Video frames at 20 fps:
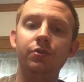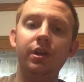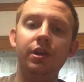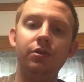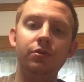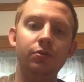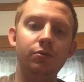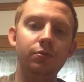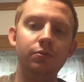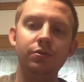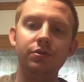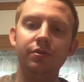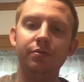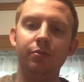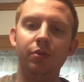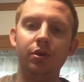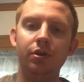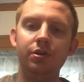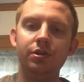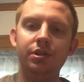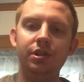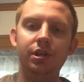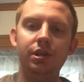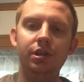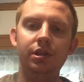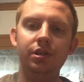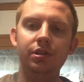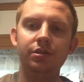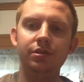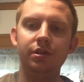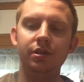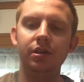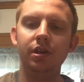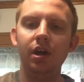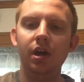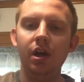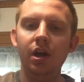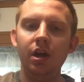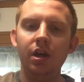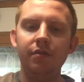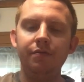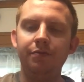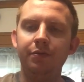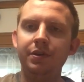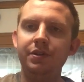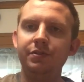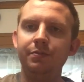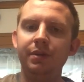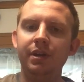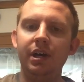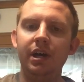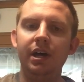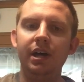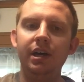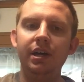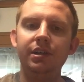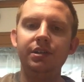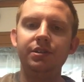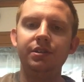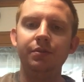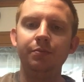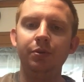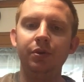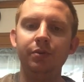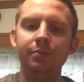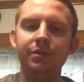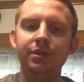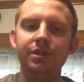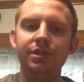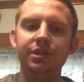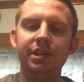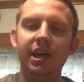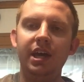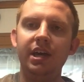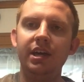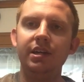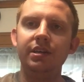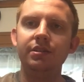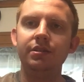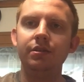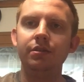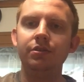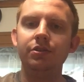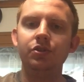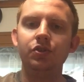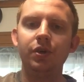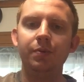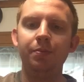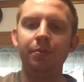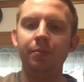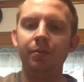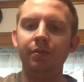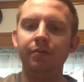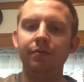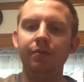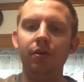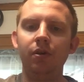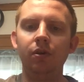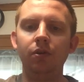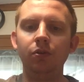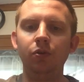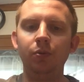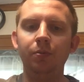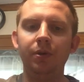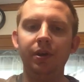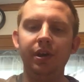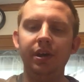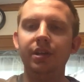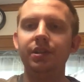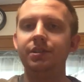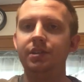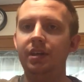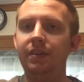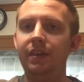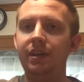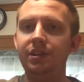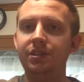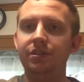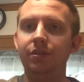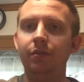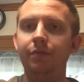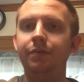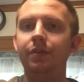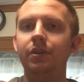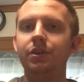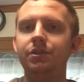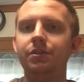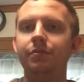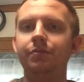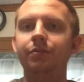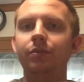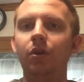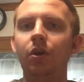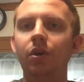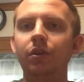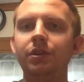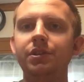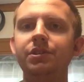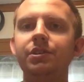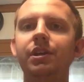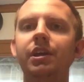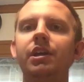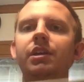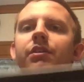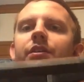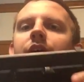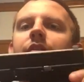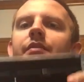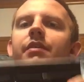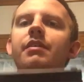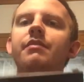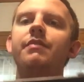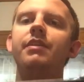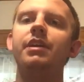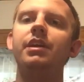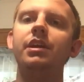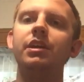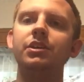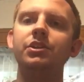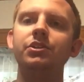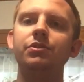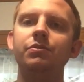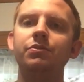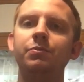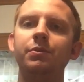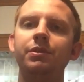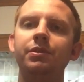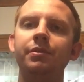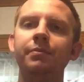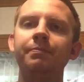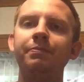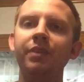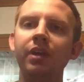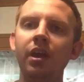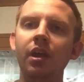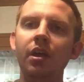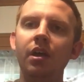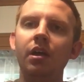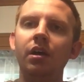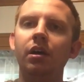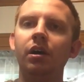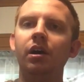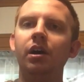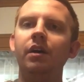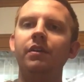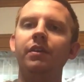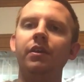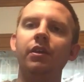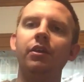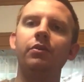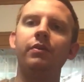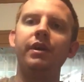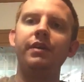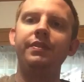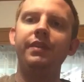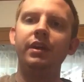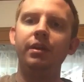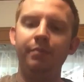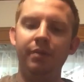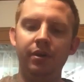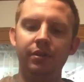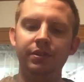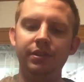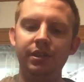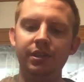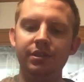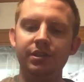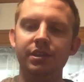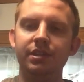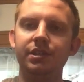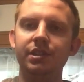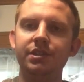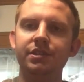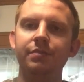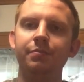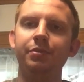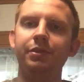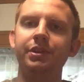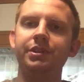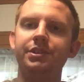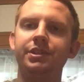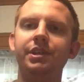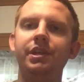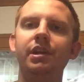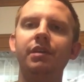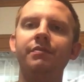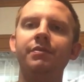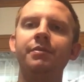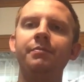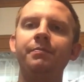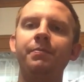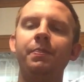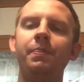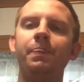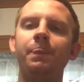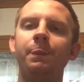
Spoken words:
They do submerge these and freeze them in ice and put them in sand and strip them of all lubricants, and they still function flawlessly, and you'll never have any issues with them. Another great thing about these is the simplicity of them.